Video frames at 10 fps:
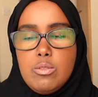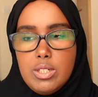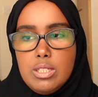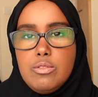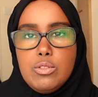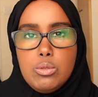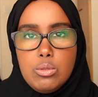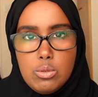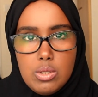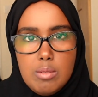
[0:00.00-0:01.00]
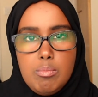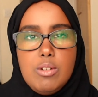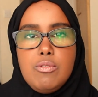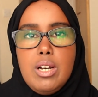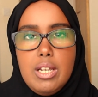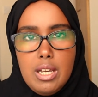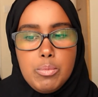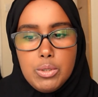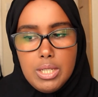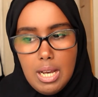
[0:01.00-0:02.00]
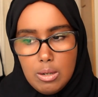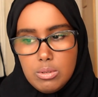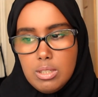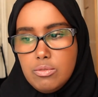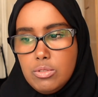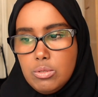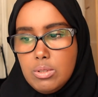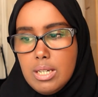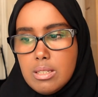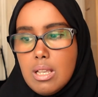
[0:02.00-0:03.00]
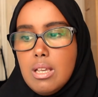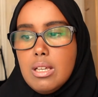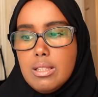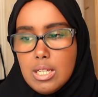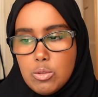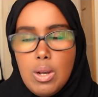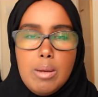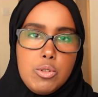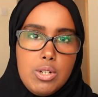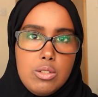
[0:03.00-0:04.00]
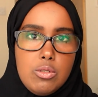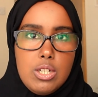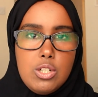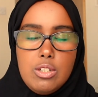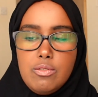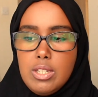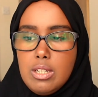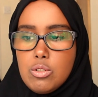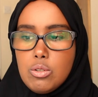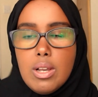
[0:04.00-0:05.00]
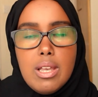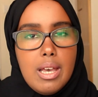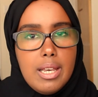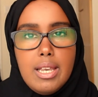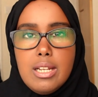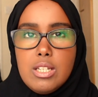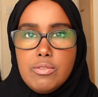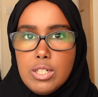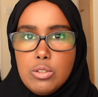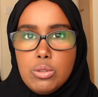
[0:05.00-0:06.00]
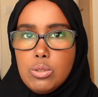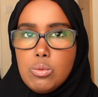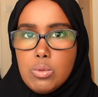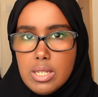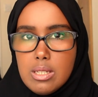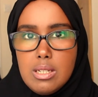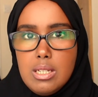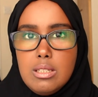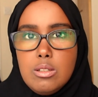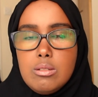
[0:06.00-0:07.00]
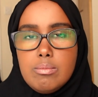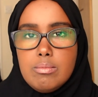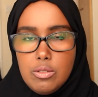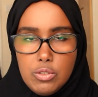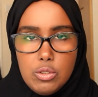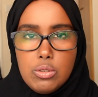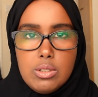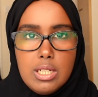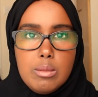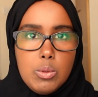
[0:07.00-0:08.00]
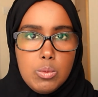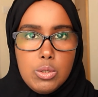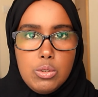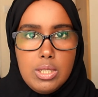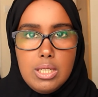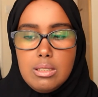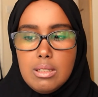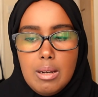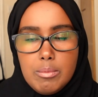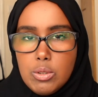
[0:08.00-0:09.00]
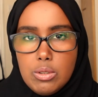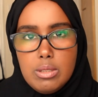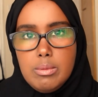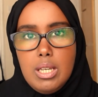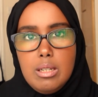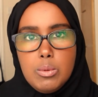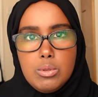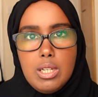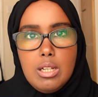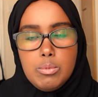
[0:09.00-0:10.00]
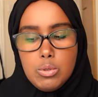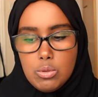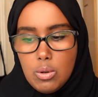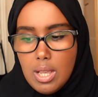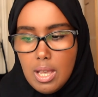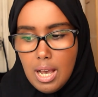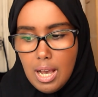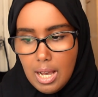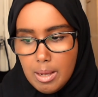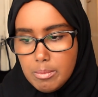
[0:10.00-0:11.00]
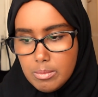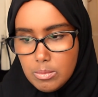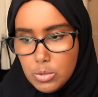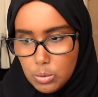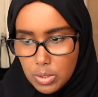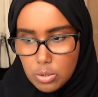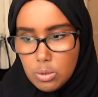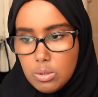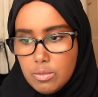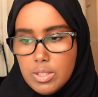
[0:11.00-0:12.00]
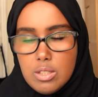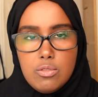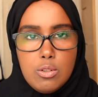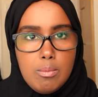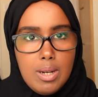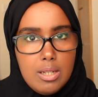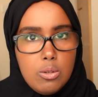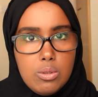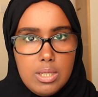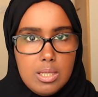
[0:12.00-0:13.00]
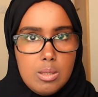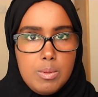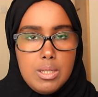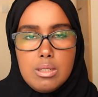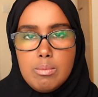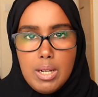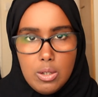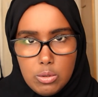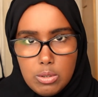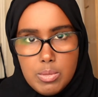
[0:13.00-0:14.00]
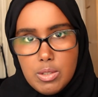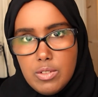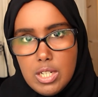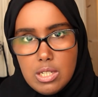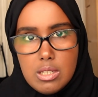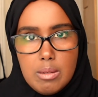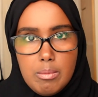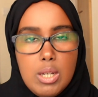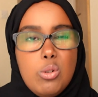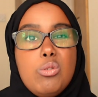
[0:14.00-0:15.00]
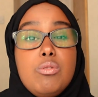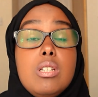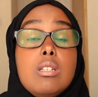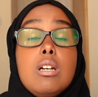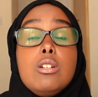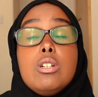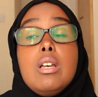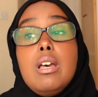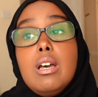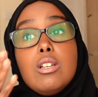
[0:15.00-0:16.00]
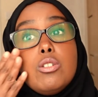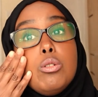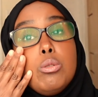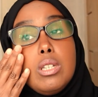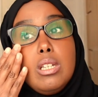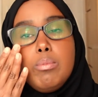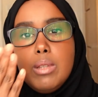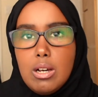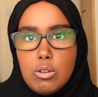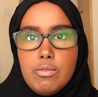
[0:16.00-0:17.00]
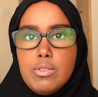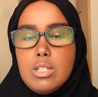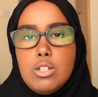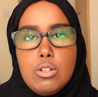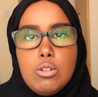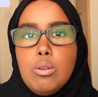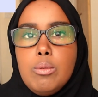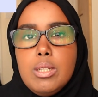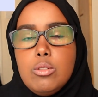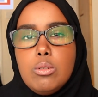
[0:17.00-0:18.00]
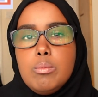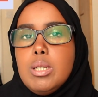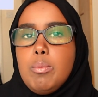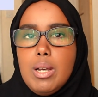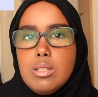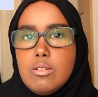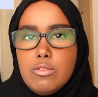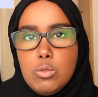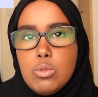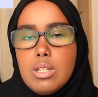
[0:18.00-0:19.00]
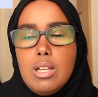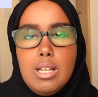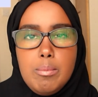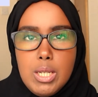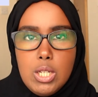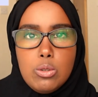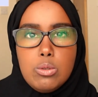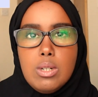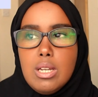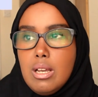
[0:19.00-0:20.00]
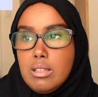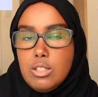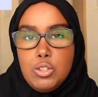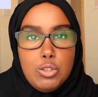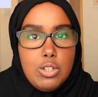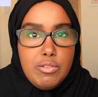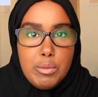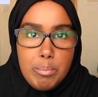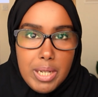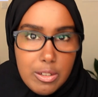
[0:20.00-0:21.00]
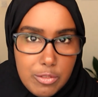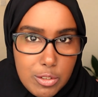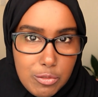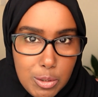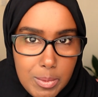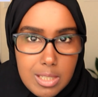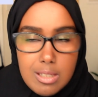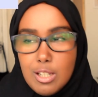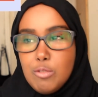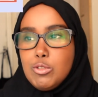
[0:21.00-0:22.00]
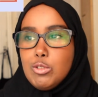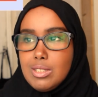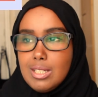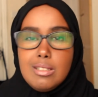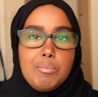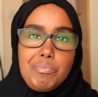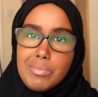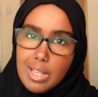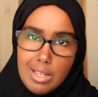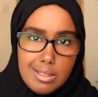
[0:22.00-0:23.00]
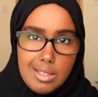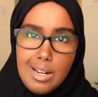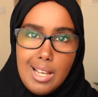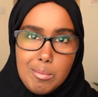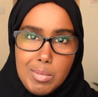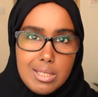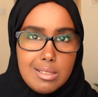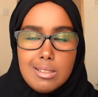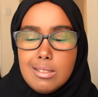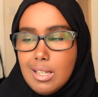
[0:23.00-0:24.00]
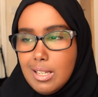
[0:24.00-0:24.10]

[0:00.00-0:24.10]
It's very difficult to simplify and put it out there for you guys. That's what I'm trying to achieve here. So again, if I don't know what is needed, if you don't tell me what you need, I'm not going to be able to help you. So I'm doing all of this from my own experience, my own observations and my own research. So keep that conversation going. Don't be a passive user. Let me know, did you even benefit from it? If you did, hit the like button.